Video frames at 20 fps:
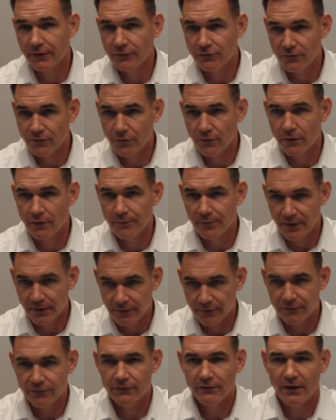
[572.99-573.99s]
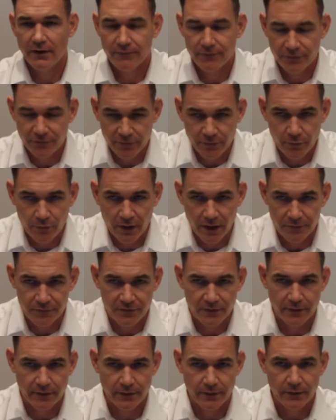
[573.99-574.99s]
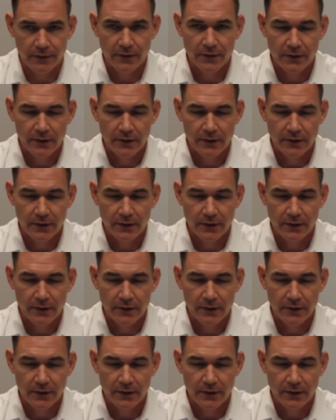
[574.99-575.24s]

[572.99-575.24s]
storm is obviously we're out there